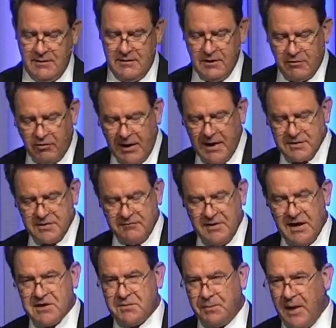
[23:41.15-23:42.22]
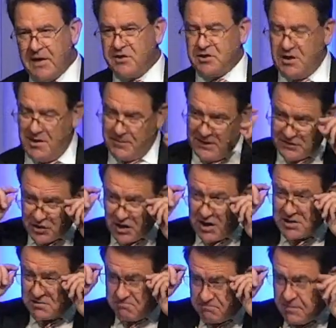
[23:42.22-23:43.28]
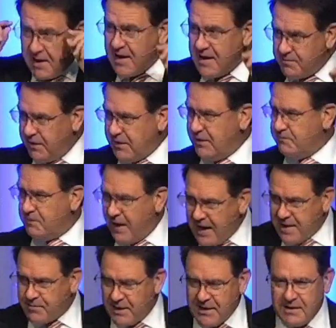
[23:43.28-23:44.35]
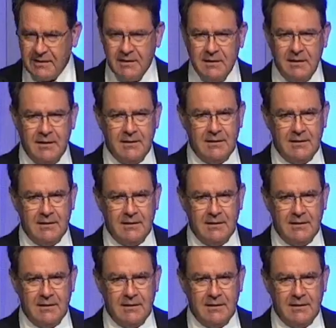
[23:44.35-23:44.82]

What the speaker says: the crash of that spaceship, and just maybe,